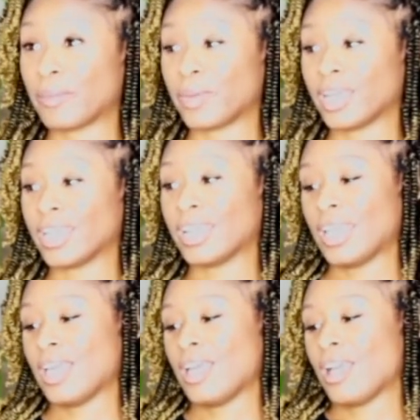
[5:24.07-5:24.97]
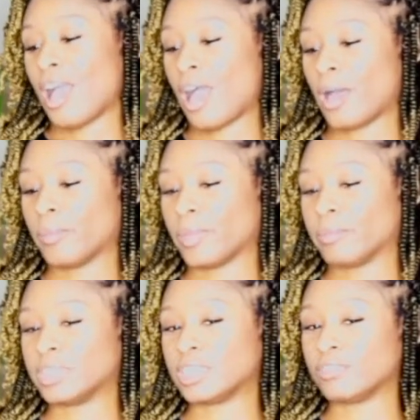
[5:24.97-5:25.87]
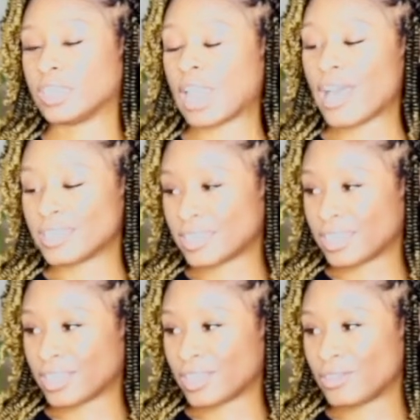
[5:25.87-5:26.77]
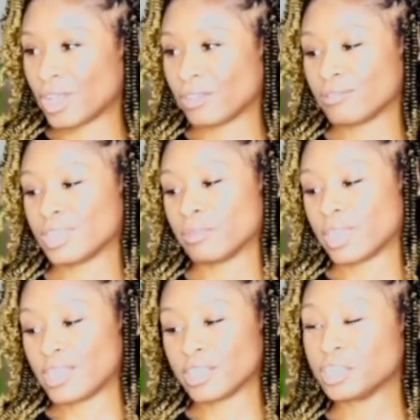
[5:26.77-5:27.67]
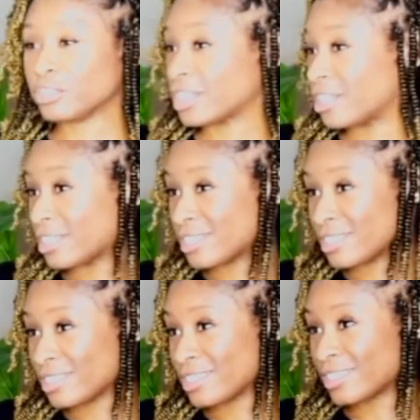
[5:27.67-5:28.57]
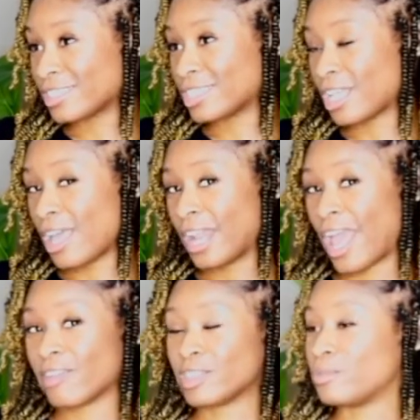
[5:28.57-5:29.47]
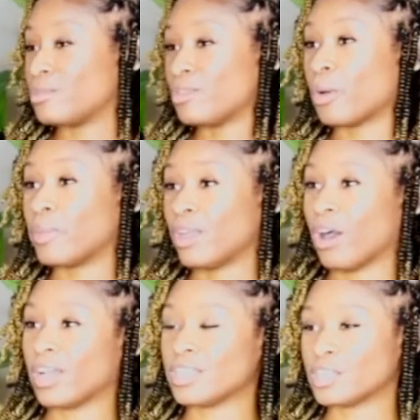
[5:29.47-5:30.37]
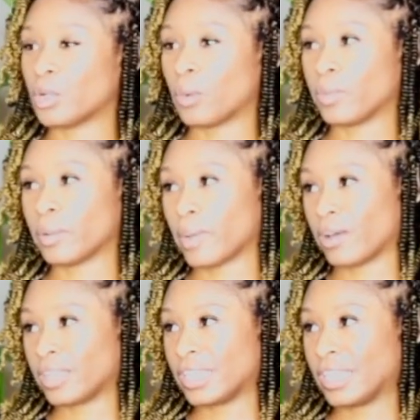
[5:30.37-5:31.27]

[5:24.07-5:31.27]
But I'm just realizing, some things are triggers, and I have to, be honest and open about it.